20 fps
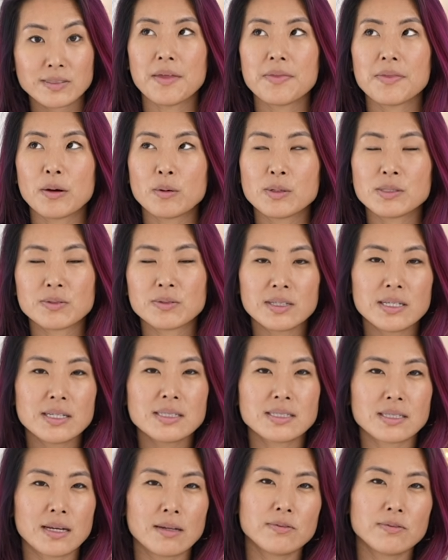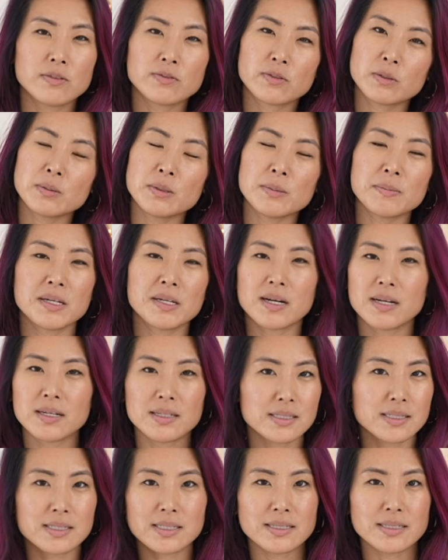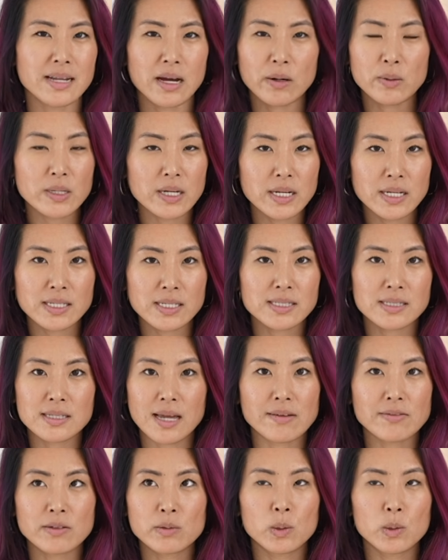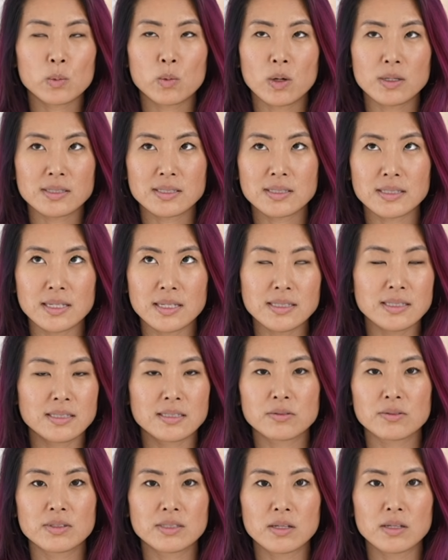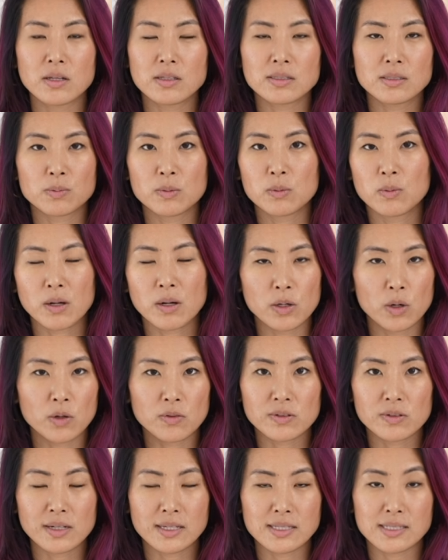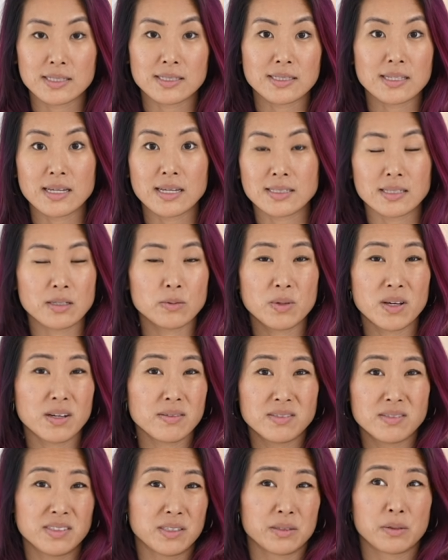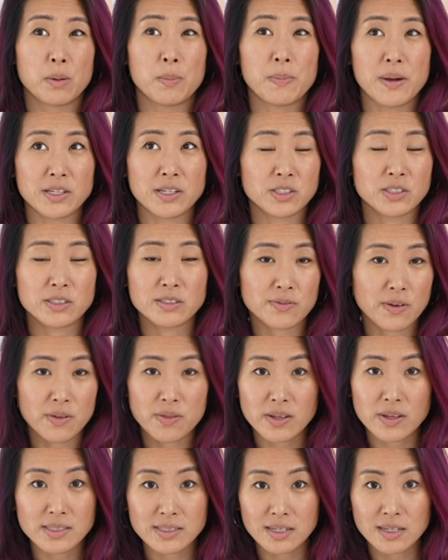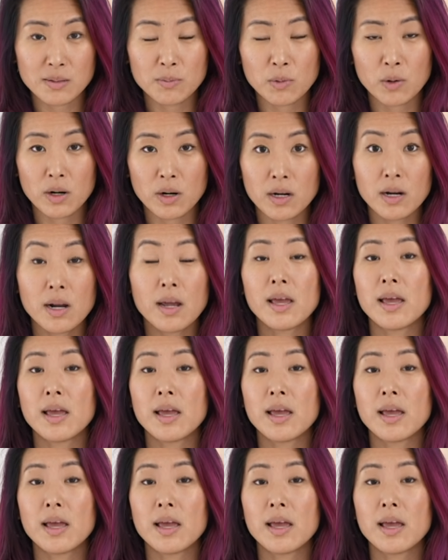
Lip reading: And that was really insightful for me, because nowadays everyone wants instant results. We want overnight success, and we have zero patience for things anymore.